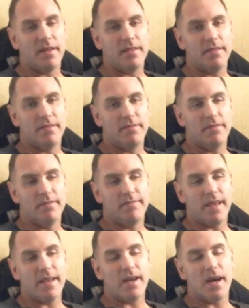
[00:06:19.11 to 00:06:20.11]
and
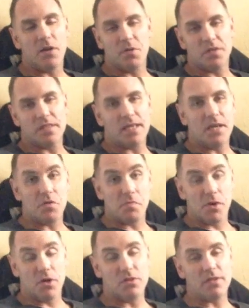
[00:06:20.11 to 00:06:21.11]
thank God he wasn't tied to a
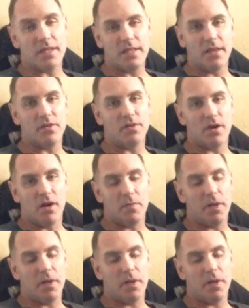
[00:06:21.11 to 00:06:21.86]
post like the other dog,